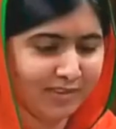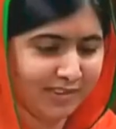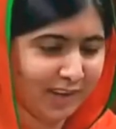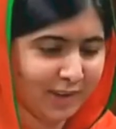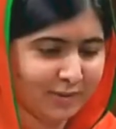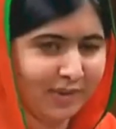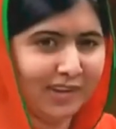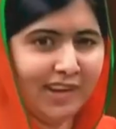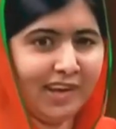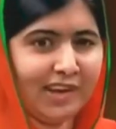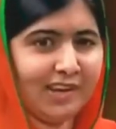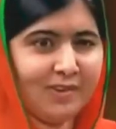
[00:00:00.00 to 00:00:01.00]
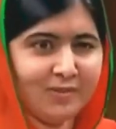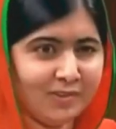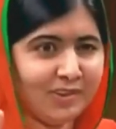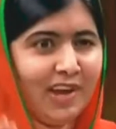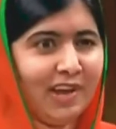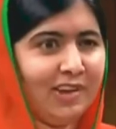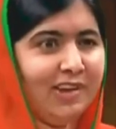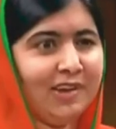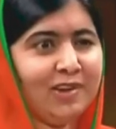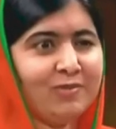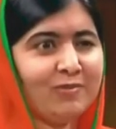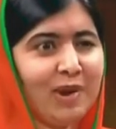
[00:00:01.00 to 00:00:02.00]
was telling me, like,
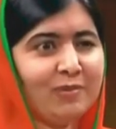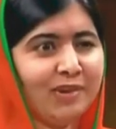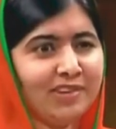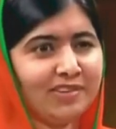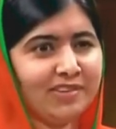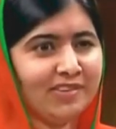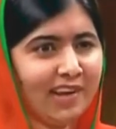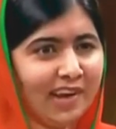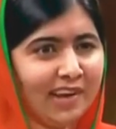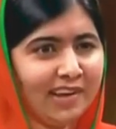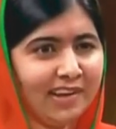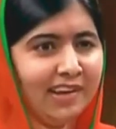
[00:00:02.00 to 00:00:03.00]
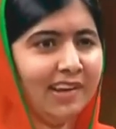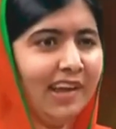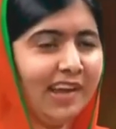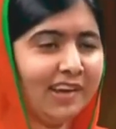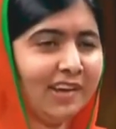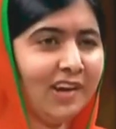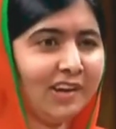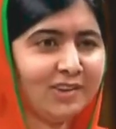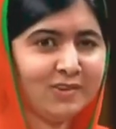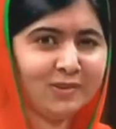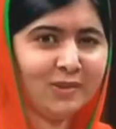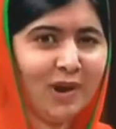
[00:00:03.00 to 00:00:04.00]
shake Prime Minister's hand and, like, let
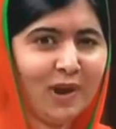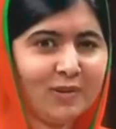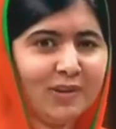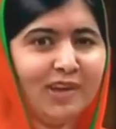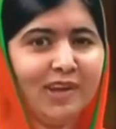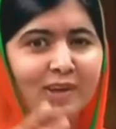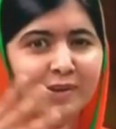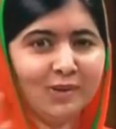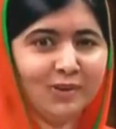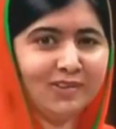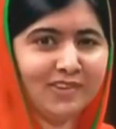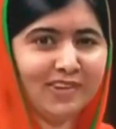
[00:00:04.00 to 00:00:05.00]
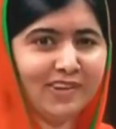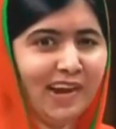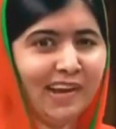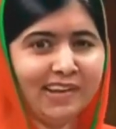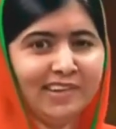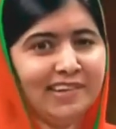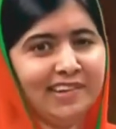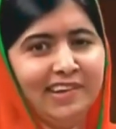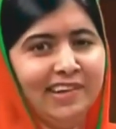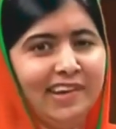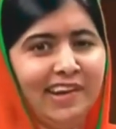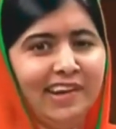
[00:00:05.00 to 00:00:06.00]
us know how he looks in
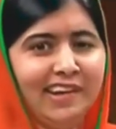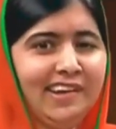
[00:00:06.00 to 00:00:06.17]
reality.